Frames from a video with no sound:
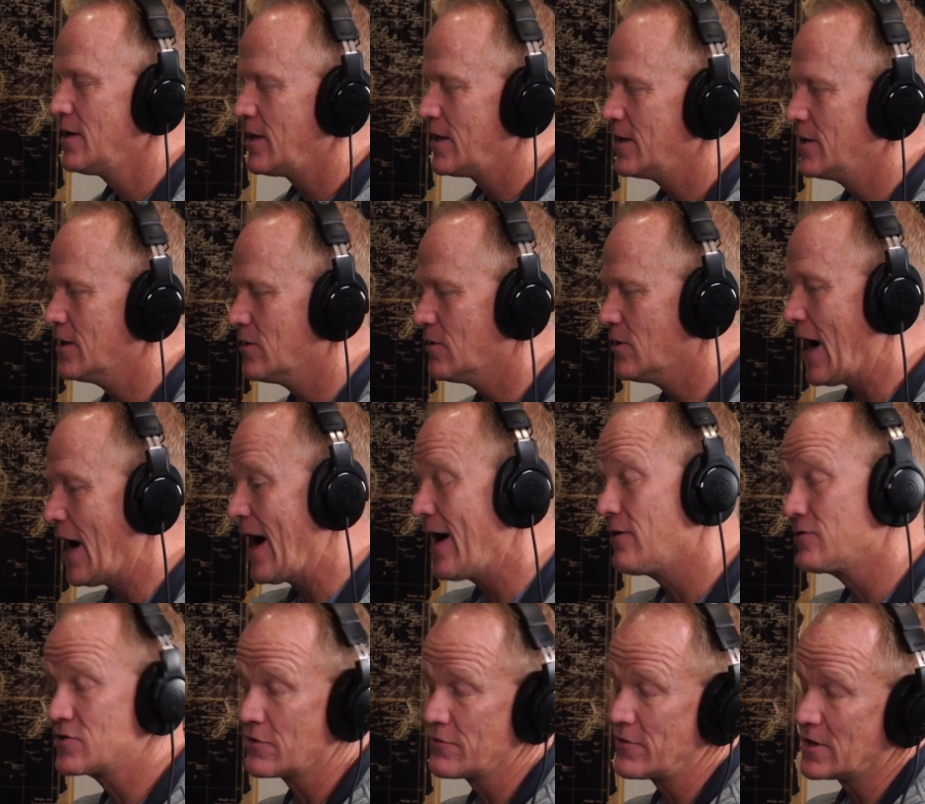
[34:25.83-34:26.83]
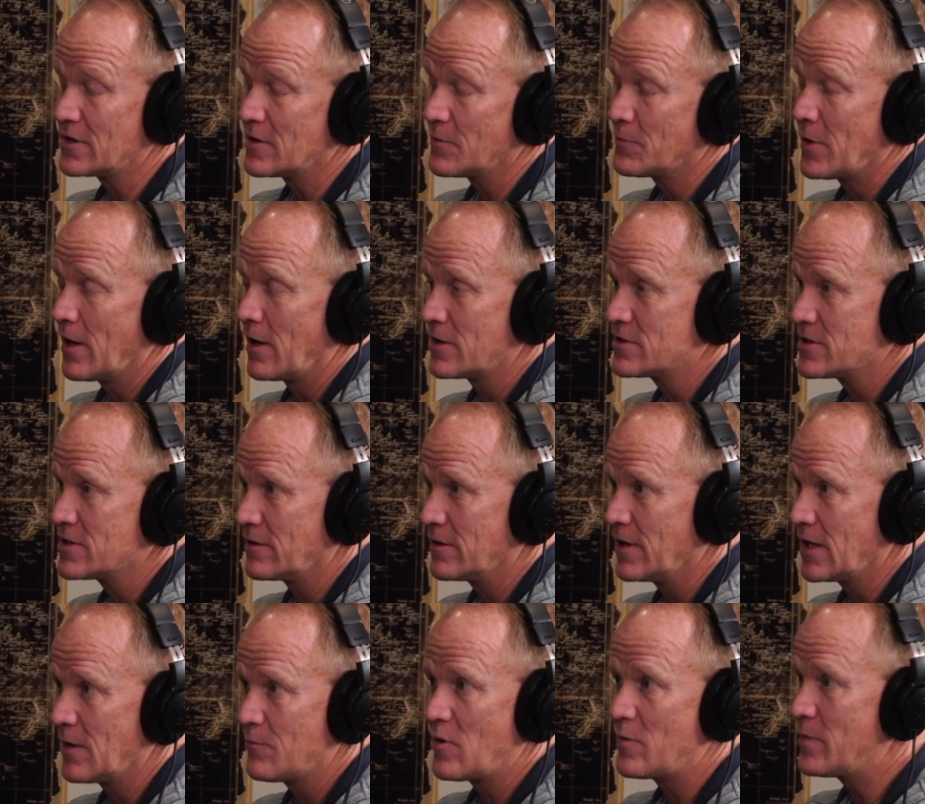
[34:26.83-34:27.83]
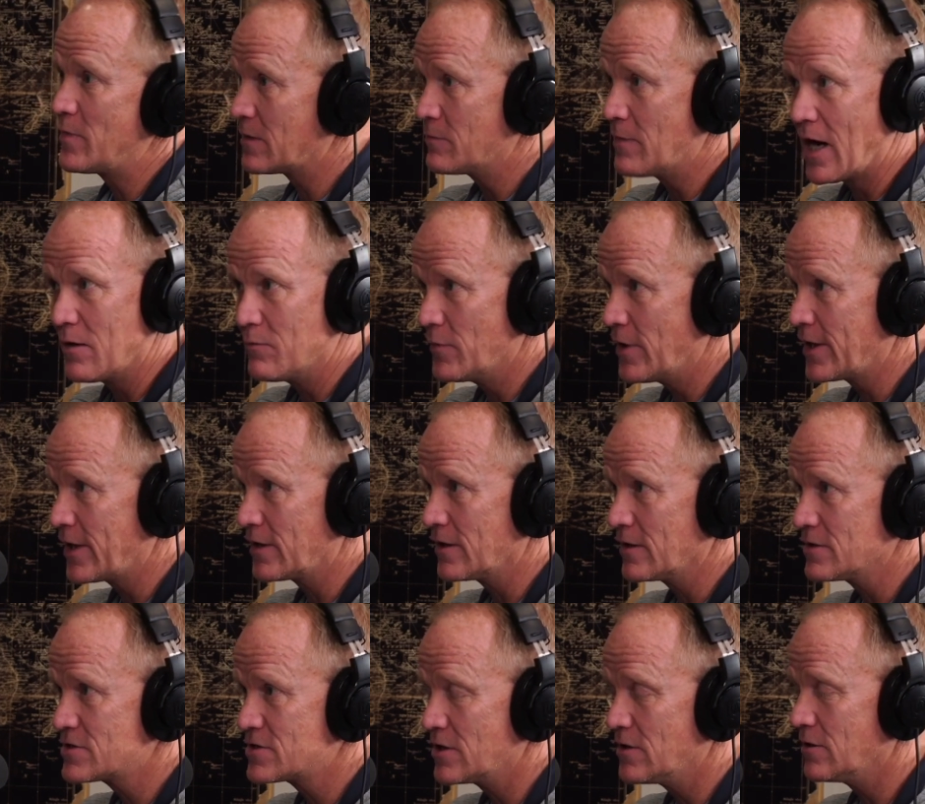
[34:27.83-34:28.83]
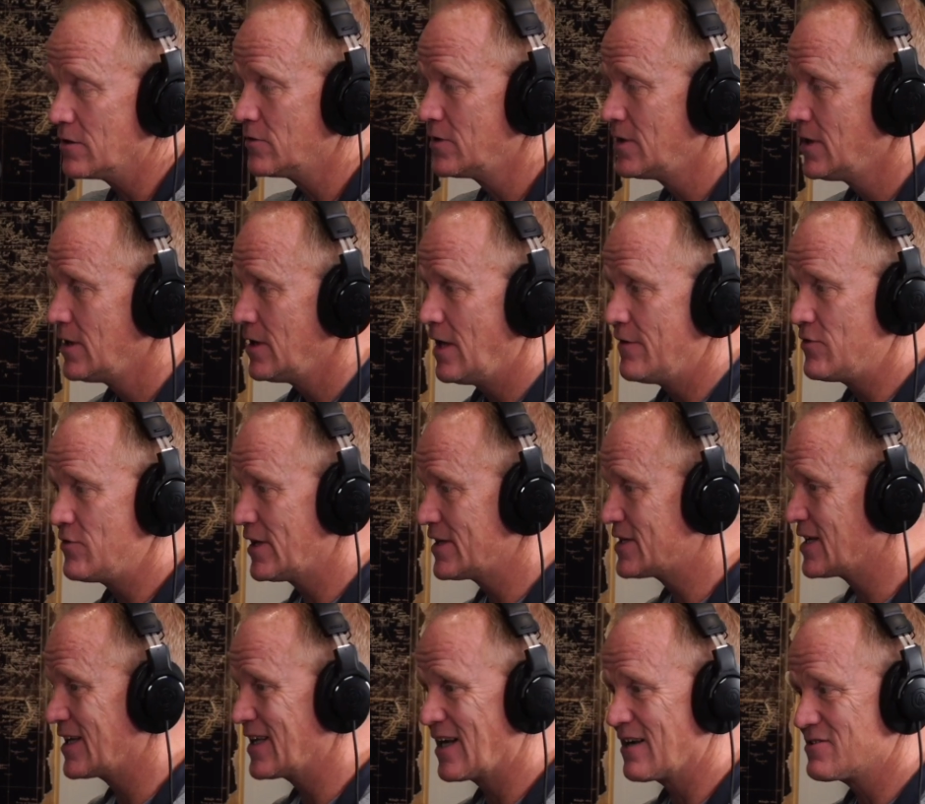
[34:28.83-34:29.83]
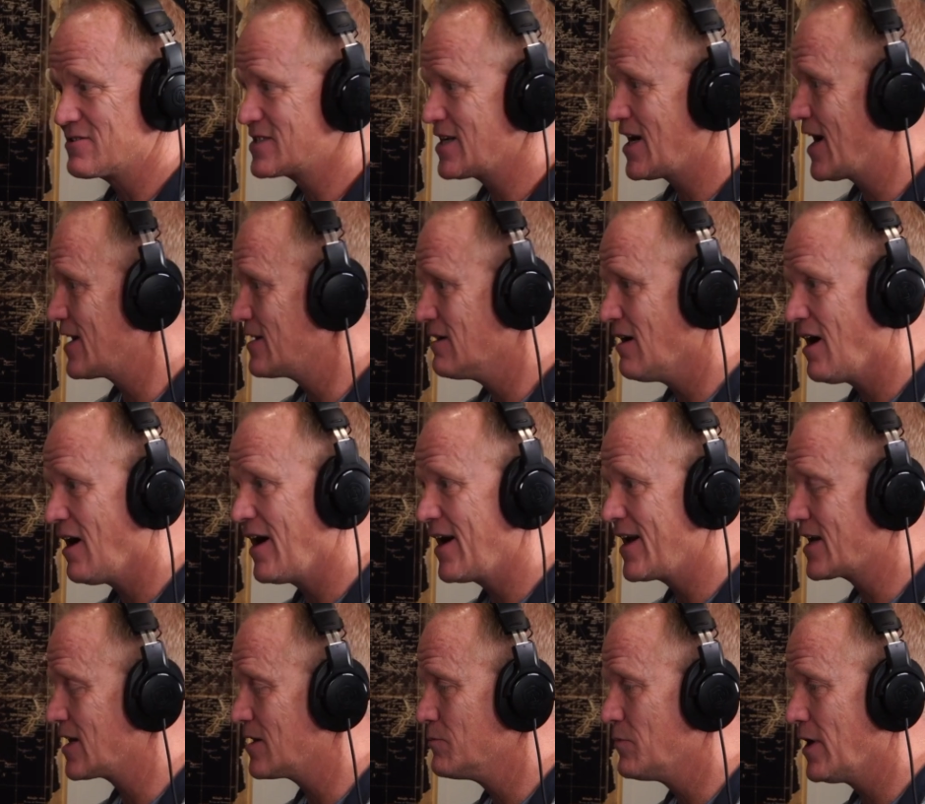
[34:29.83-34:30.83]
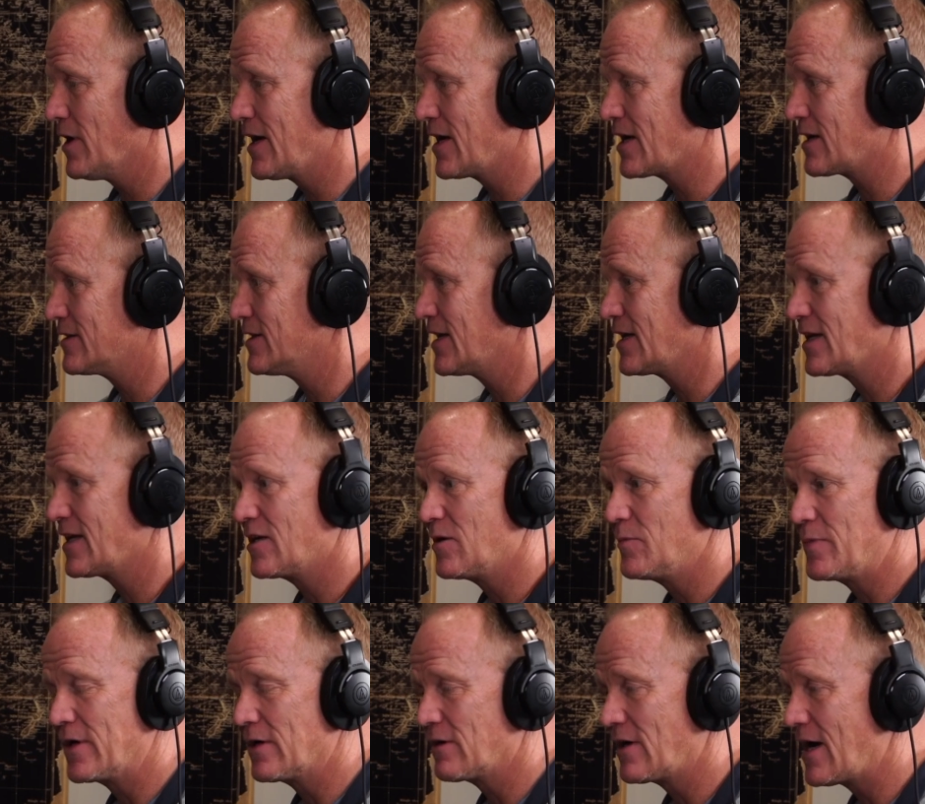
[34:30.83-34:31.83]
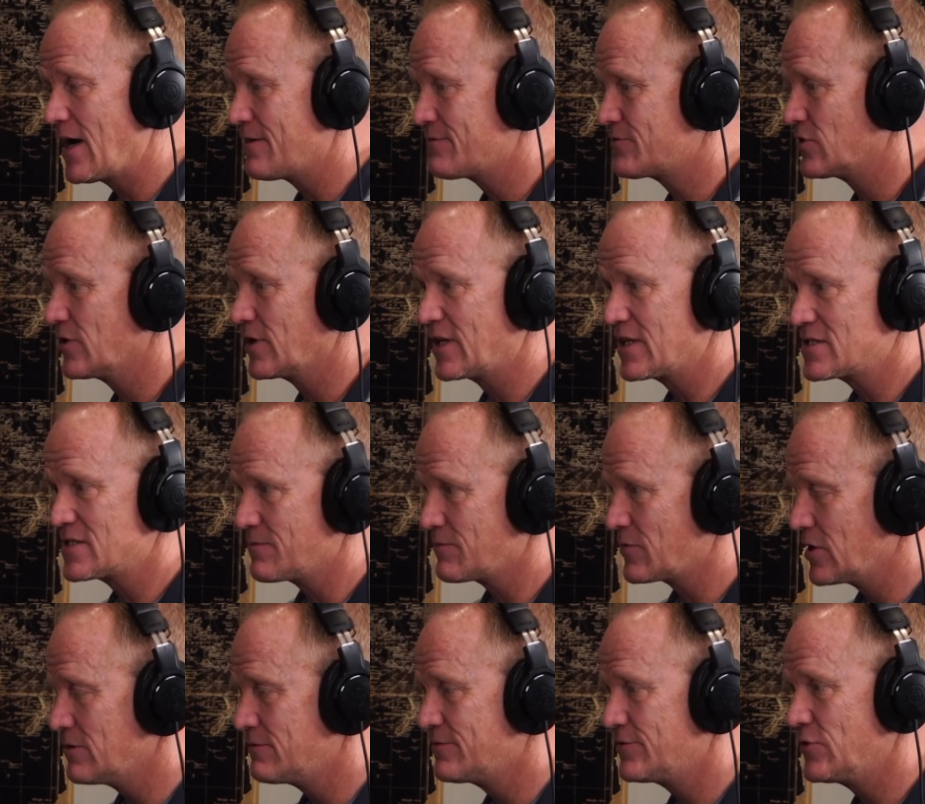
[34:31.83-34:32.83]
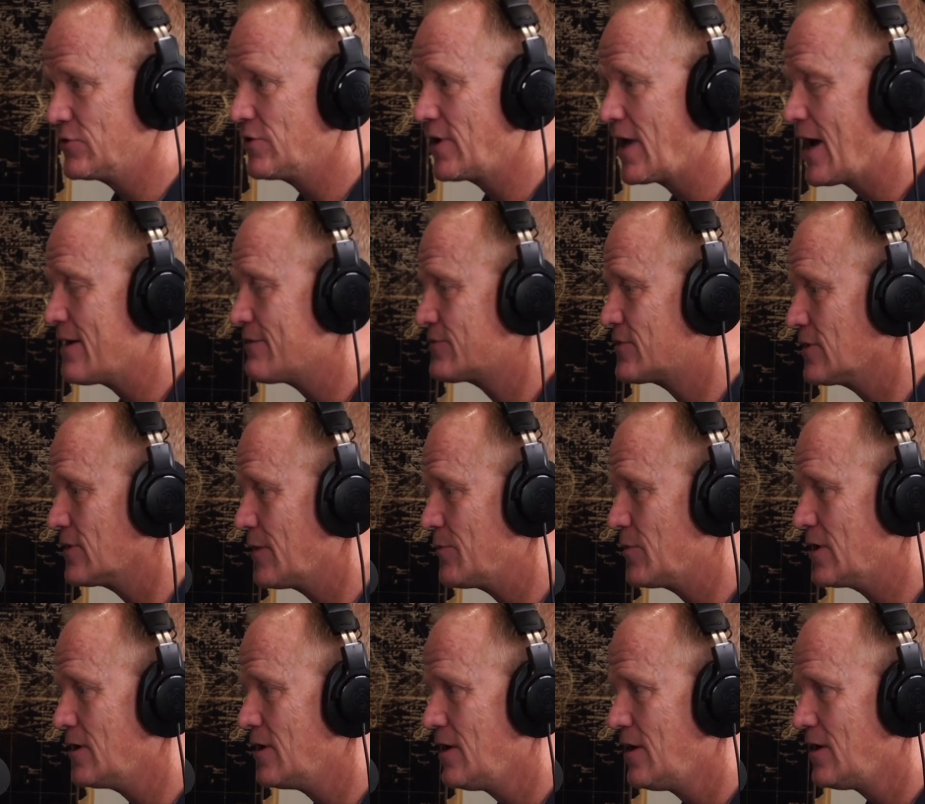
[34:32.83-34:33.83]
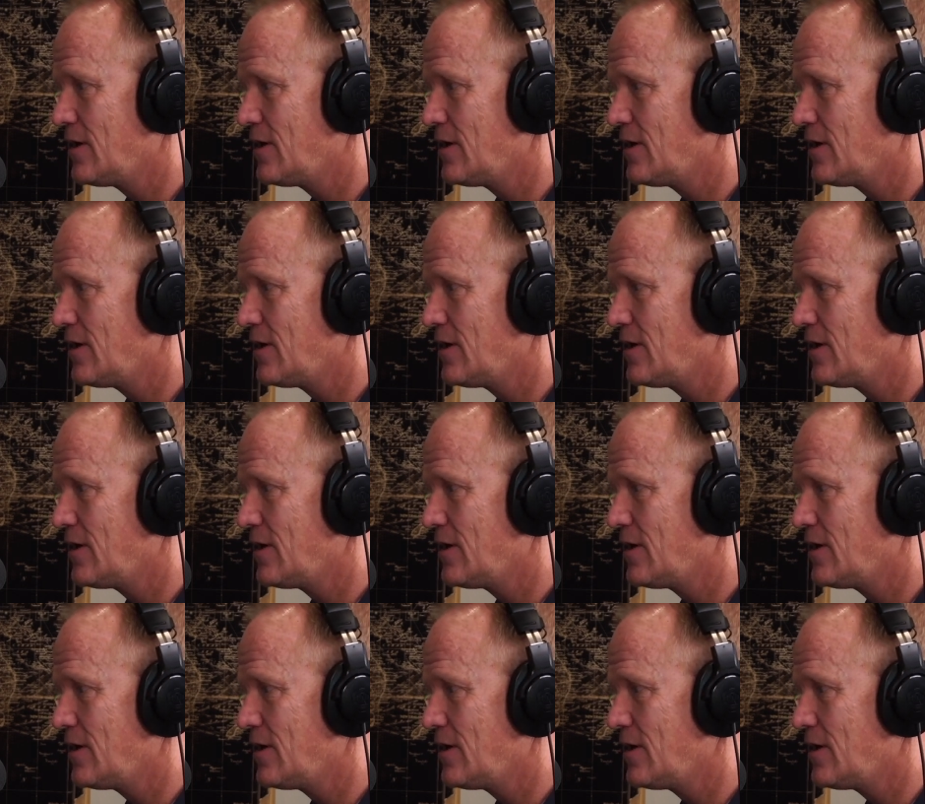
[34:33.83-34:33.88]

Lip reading: I also think the parks are great. I'm a big mountain biker, so if you like to get outside and hike and bike, and then get a beer after, or get some good food after, I mean,